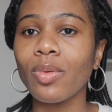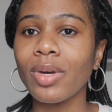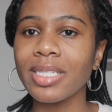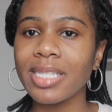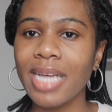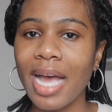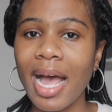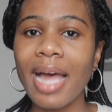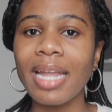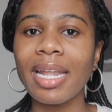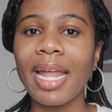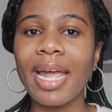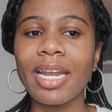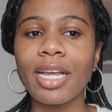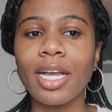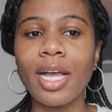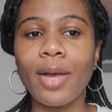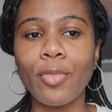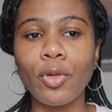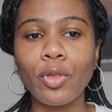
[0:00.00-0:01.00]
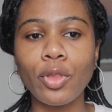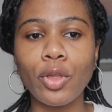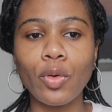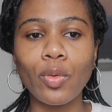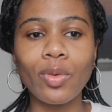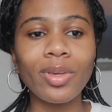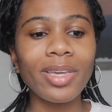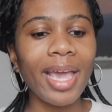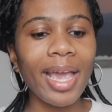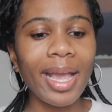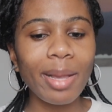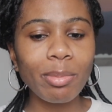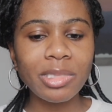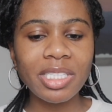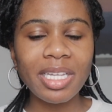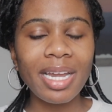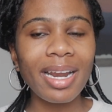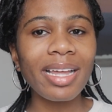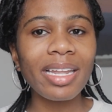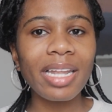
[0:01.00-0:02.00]
wanted to highlight a couple little games
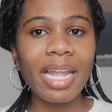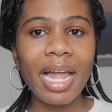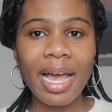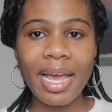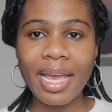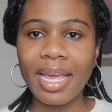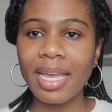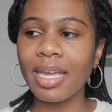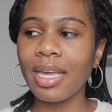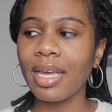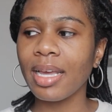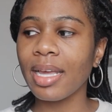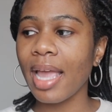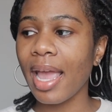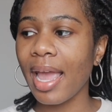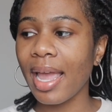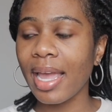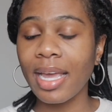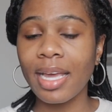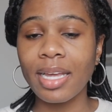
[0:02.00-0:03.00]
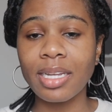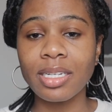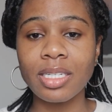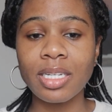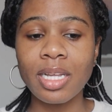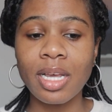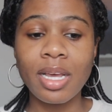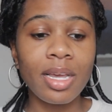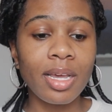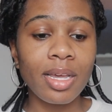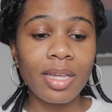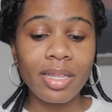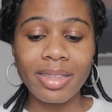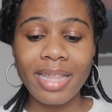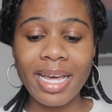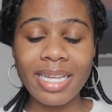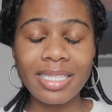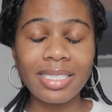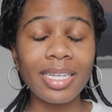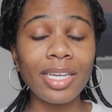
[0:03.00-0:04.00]
that I like, and
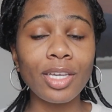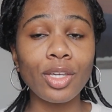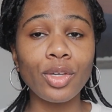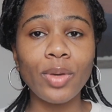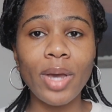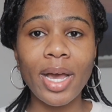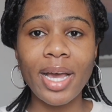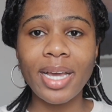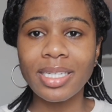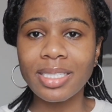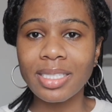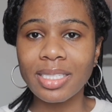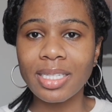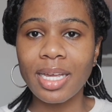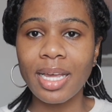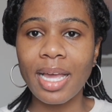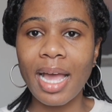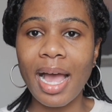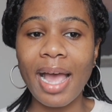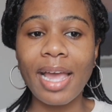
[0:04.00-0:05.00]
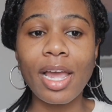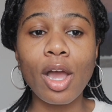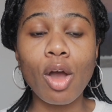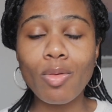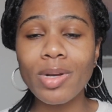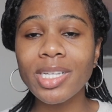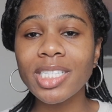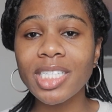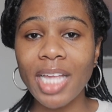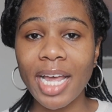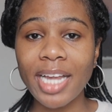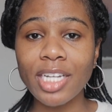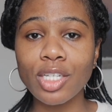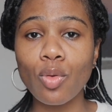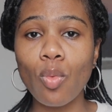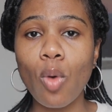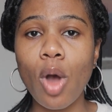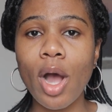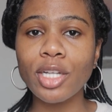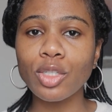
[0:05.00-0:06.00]
that's it, you guys. I always like to
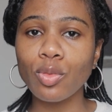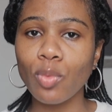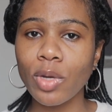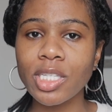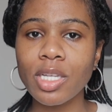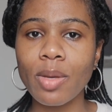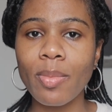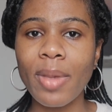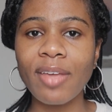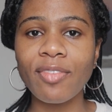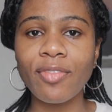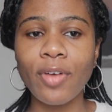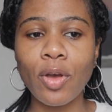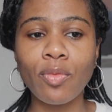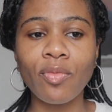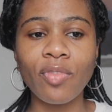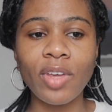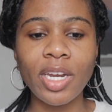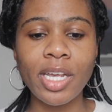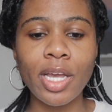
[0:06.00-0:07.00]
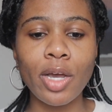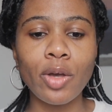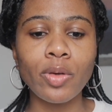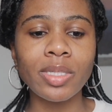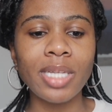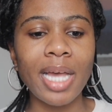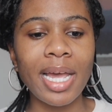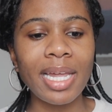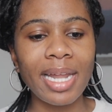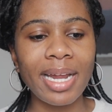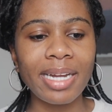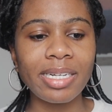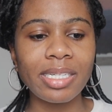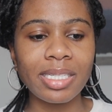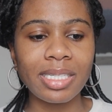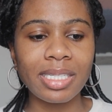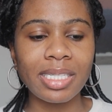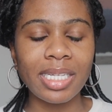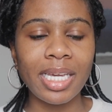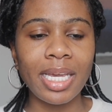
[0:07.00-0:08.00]
watch what's on my phone videos. I like to
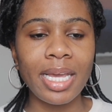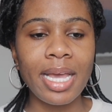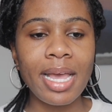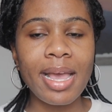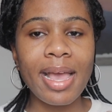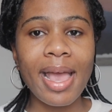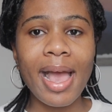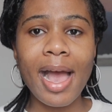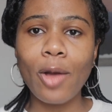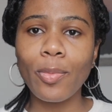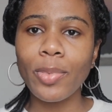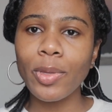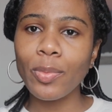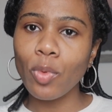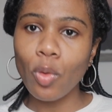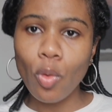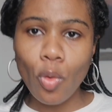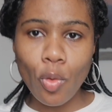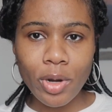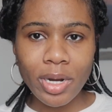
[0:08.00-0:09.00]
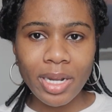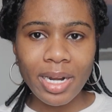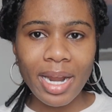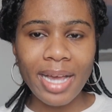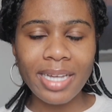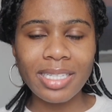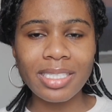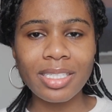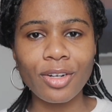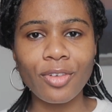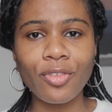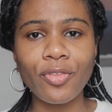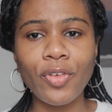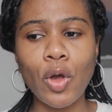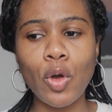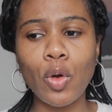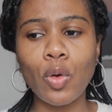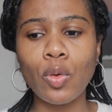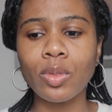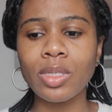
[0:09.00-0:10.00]
see how people organize their
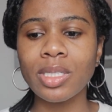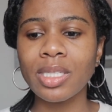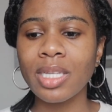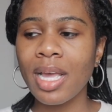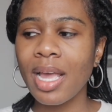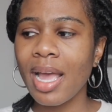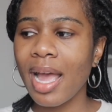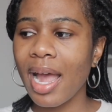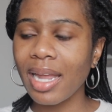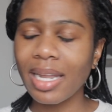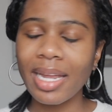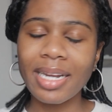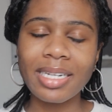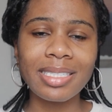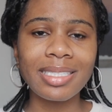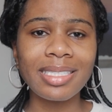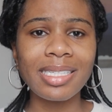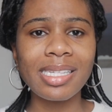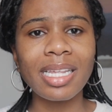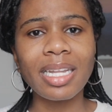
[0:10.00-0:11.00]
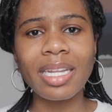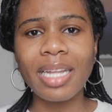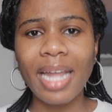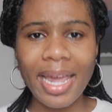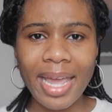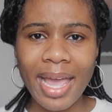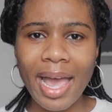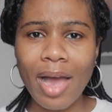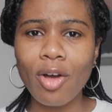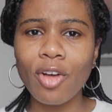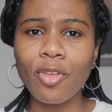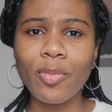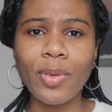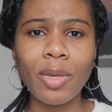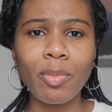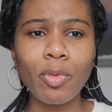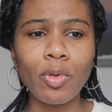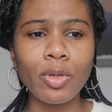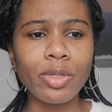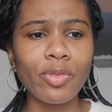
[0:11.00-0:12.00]
phones. I like to see the layout of
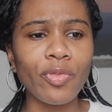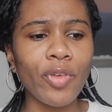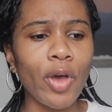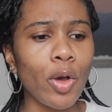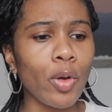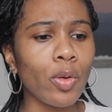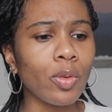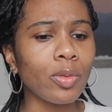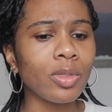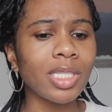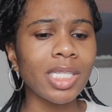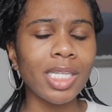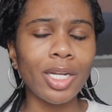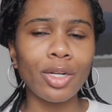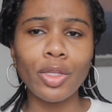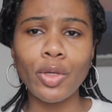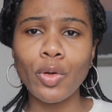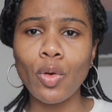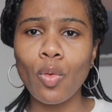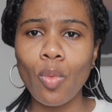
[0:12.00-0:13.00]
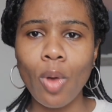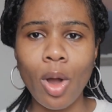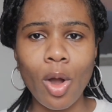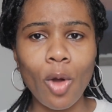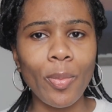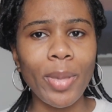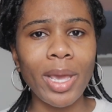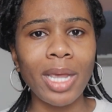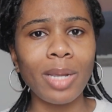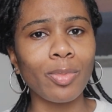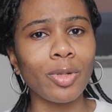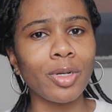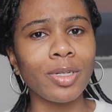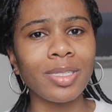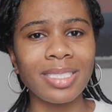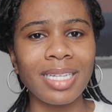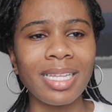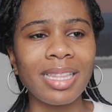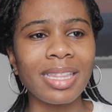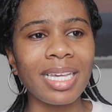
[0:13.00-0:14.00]
people's phones, their little
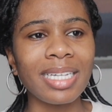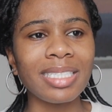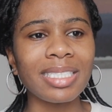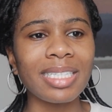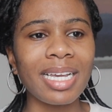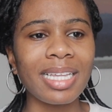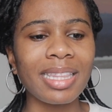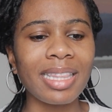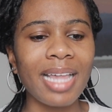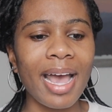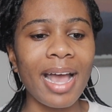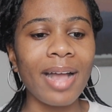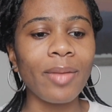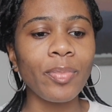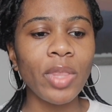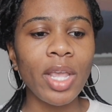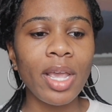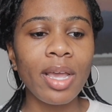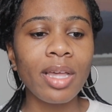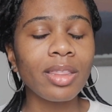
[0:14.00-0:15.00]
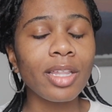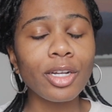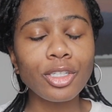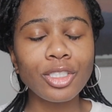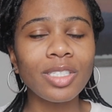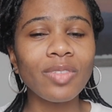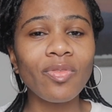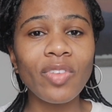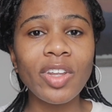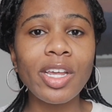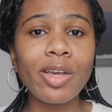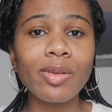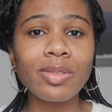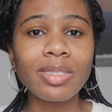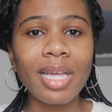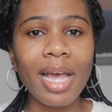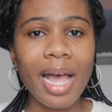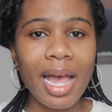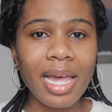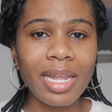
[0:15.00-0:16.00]
wallpapers and things like that. They're just videos
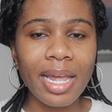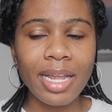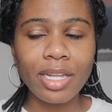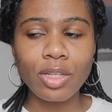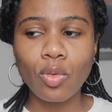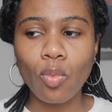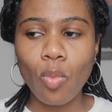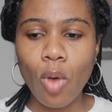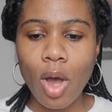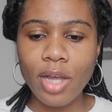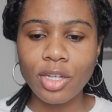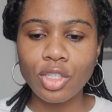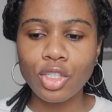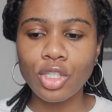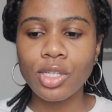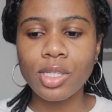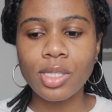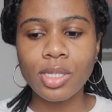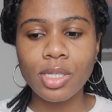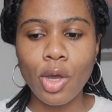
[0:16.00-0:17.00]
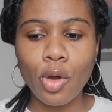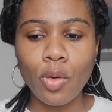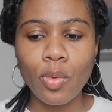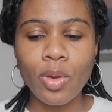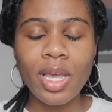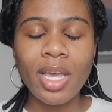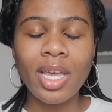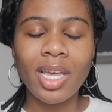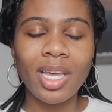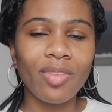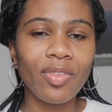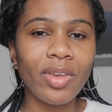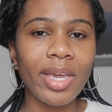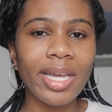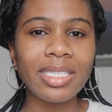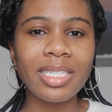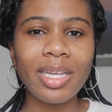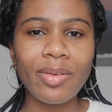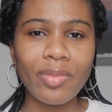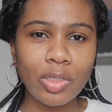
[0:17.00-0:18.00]
that I like to watch. So if you
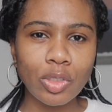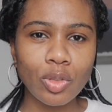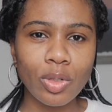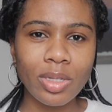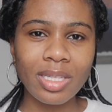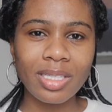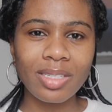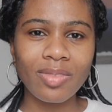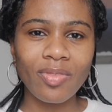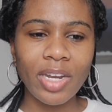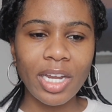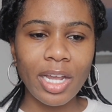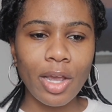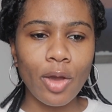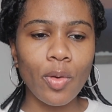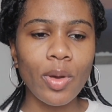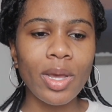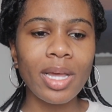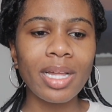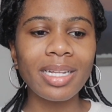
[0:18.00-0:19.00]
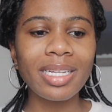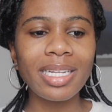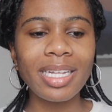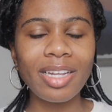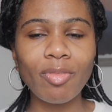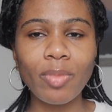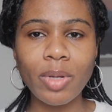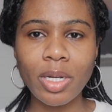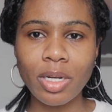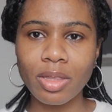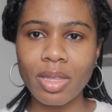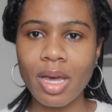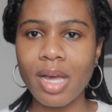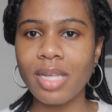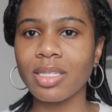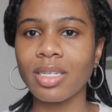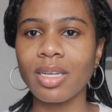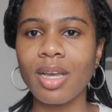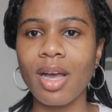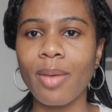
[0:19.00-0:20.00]
guys have enjoyed this video, leave me your
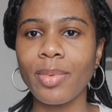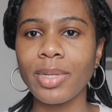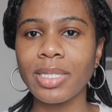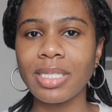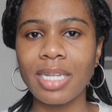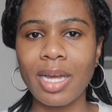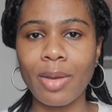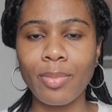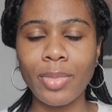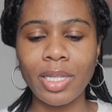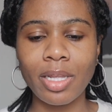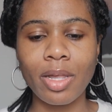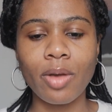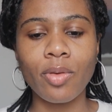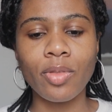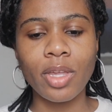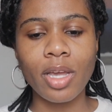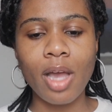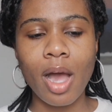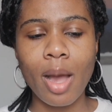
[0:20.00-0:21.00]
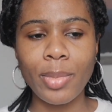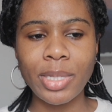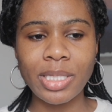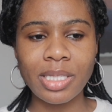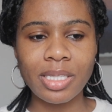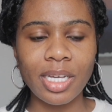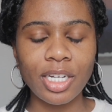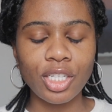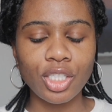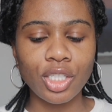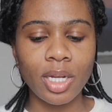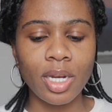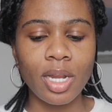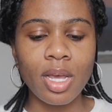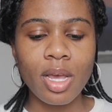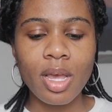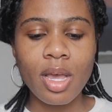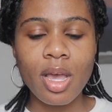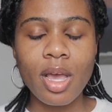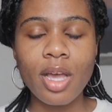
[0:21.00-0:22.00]
thoughts and comments down below in the comment section.
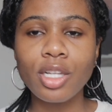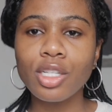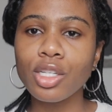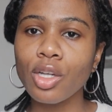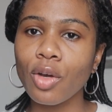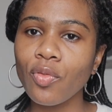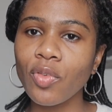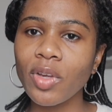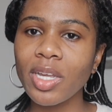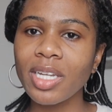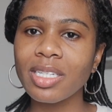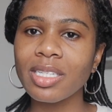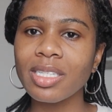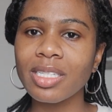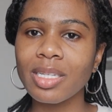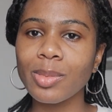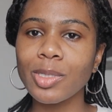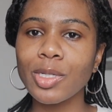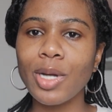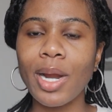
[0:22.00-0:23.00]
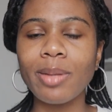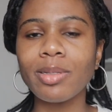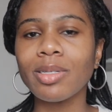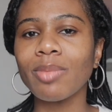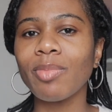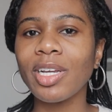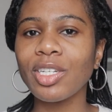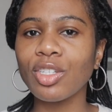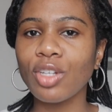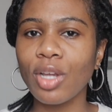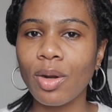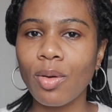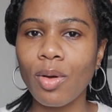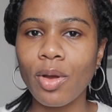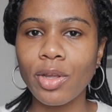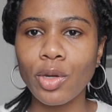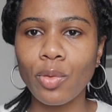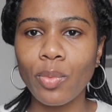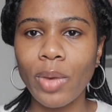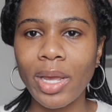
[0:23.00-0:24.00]
Don't forget to subscribe to my channel
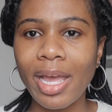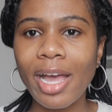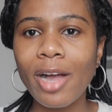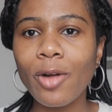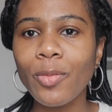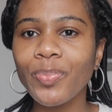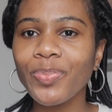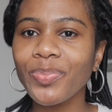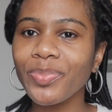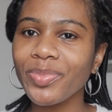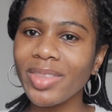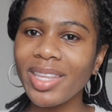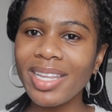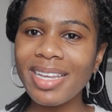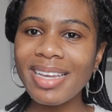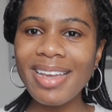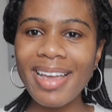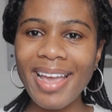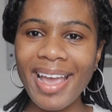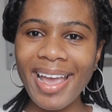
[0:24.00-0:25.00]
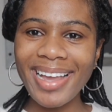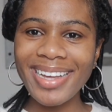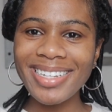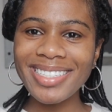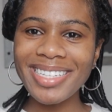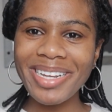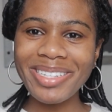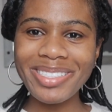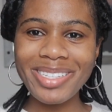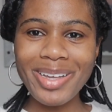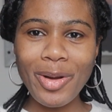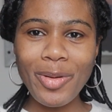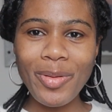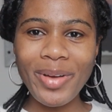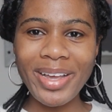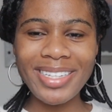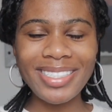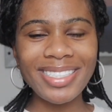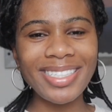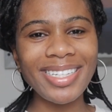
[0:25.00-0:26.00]
on your way out. And as
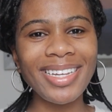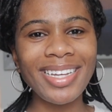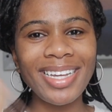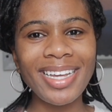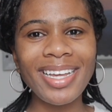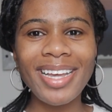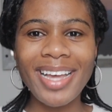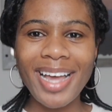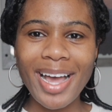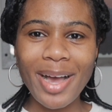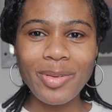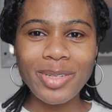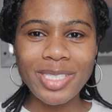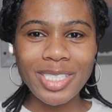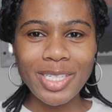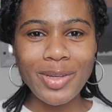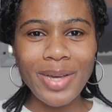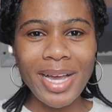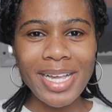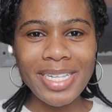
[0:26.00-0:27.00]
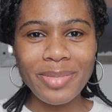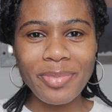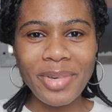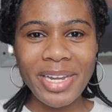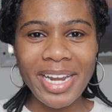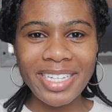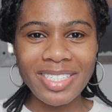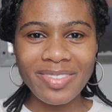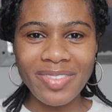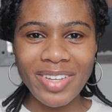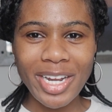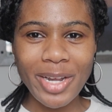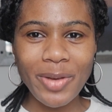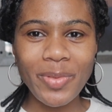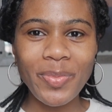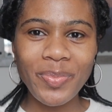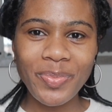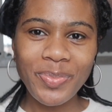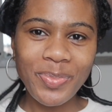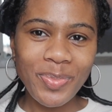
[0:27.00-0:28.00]
always, I will see you guys in my next video.